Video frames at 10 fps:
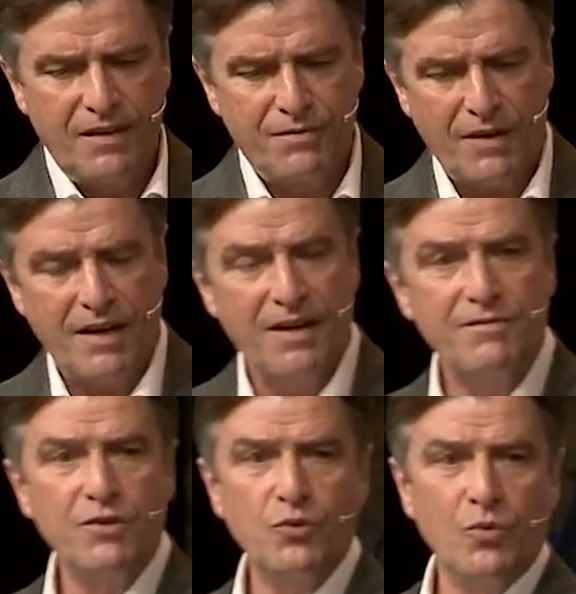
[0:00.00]
If I
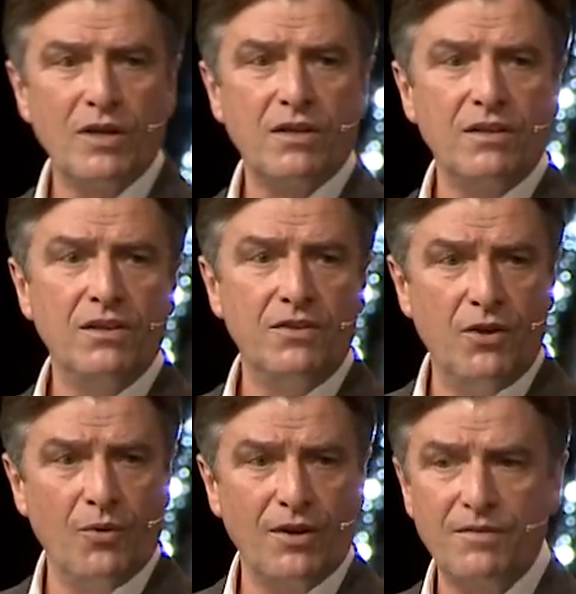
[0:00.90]
have, you will
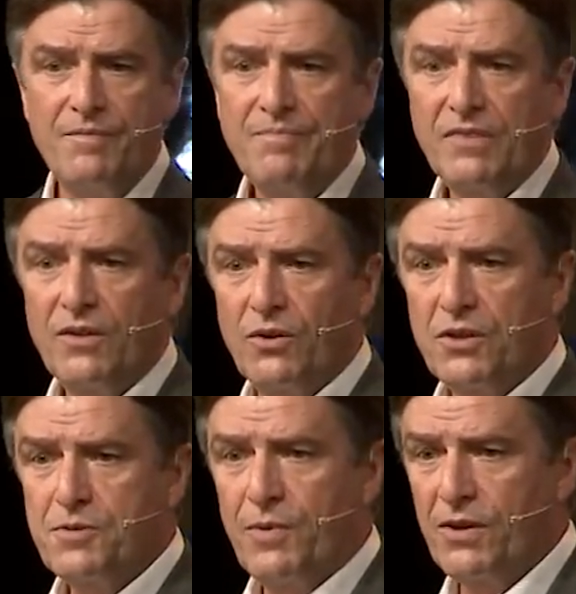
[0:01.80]
know it. The
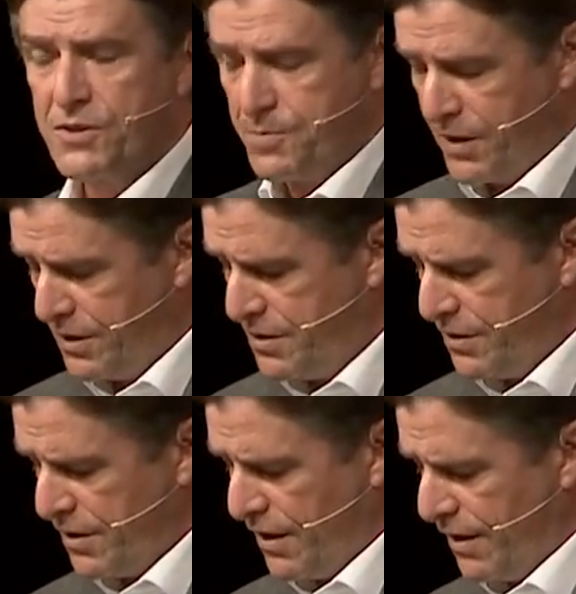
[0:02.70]
Holy Spirit will speak it to
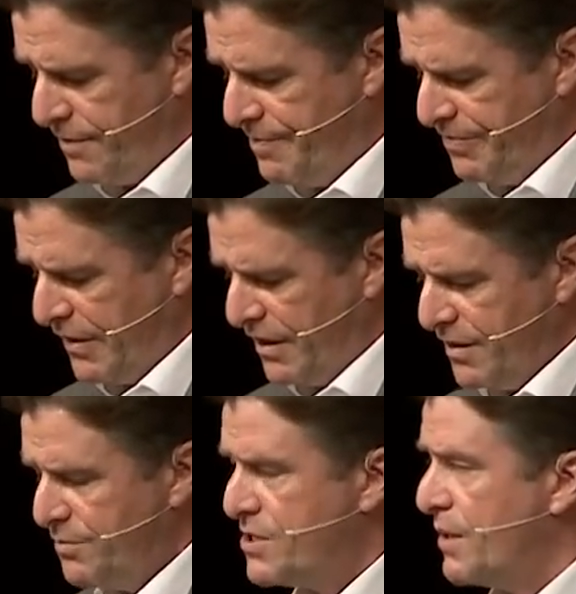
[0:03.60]
your heart.
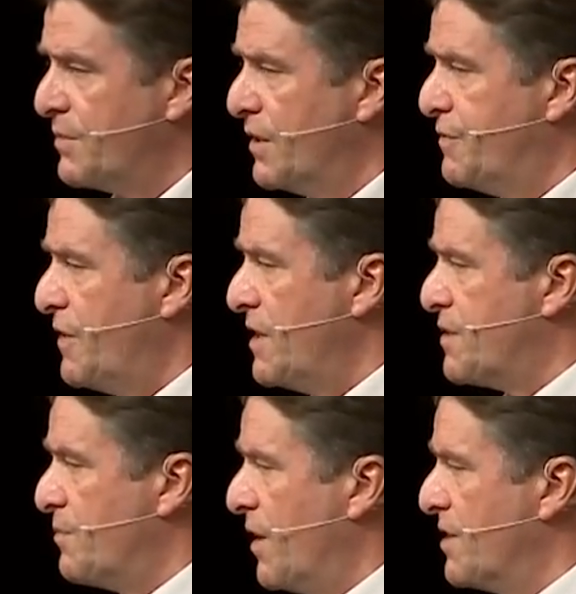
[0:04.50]
It'll be something of
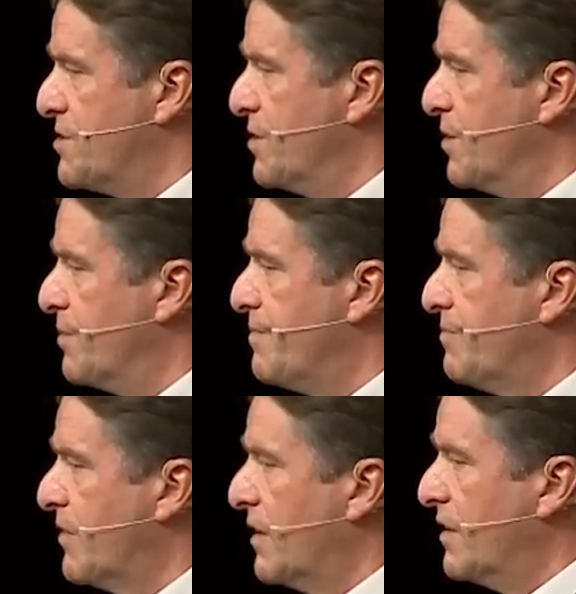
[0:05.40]
faith arise in you.
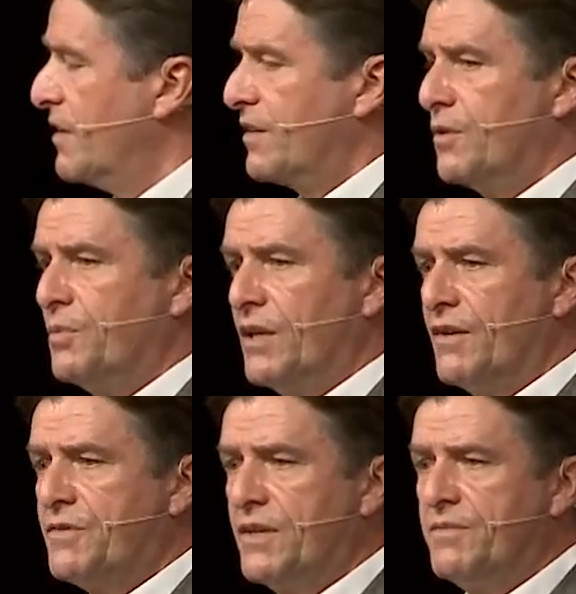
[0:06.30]
You'll be
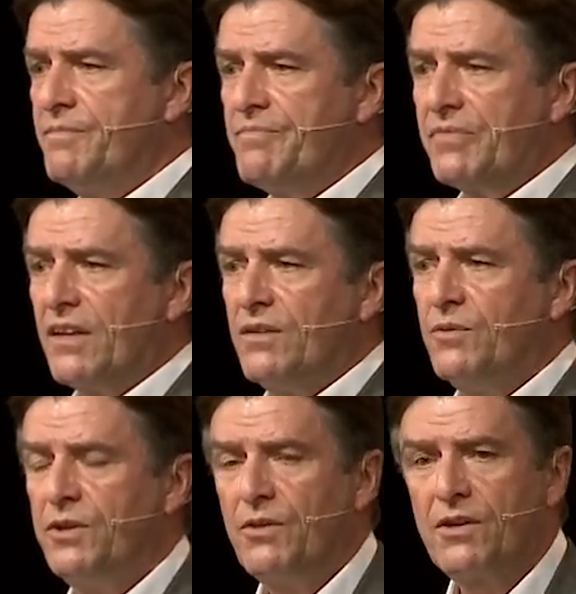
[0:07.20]
lifted.
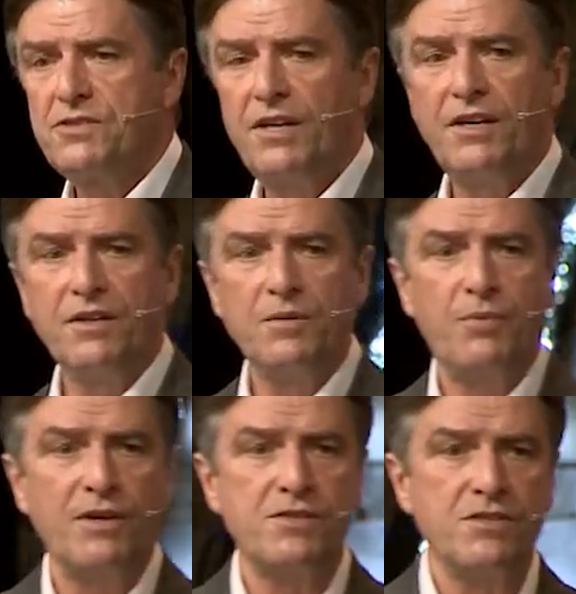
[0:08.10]
When you are sitting in the
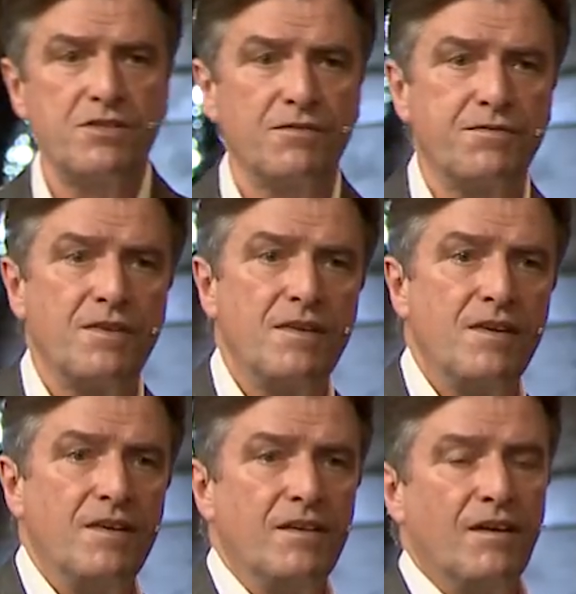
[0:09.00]
presence of,
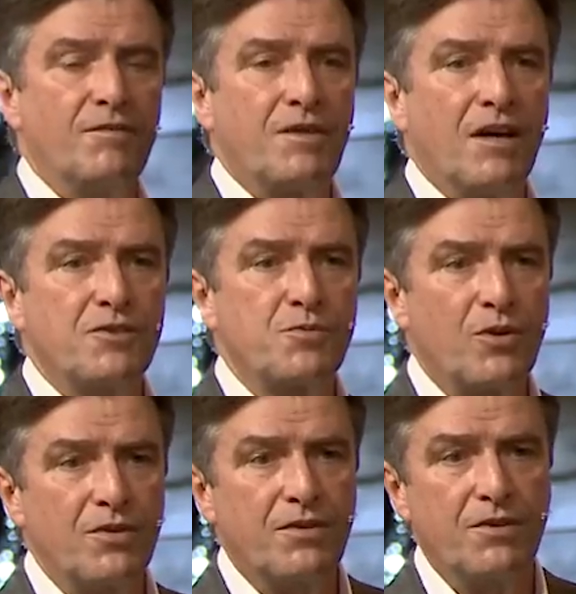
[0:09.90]
of God's
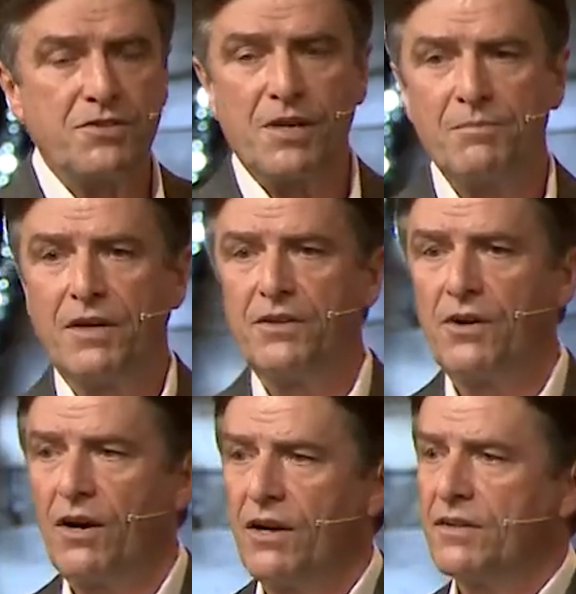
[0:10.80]
word, there's something in your
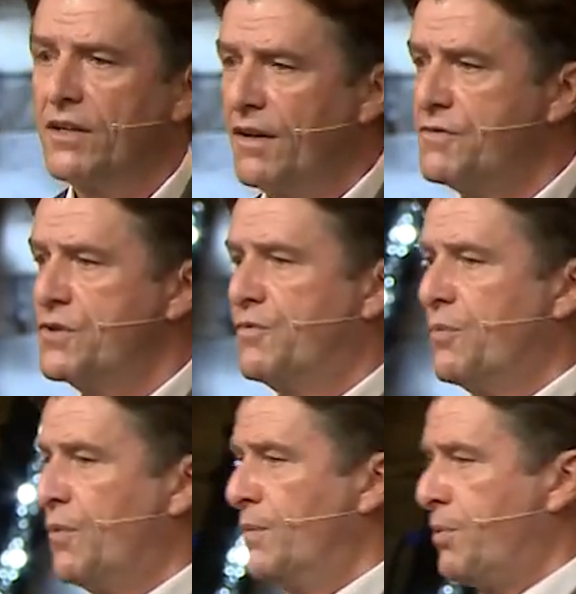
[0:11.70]
heart that lifts you
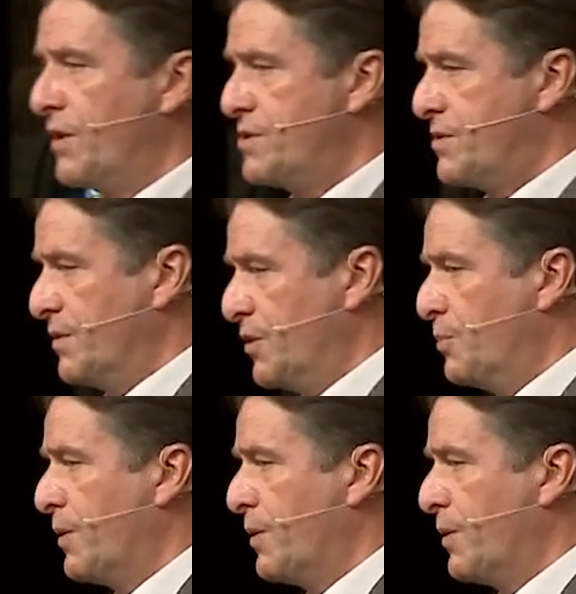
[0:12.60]
from one place to a new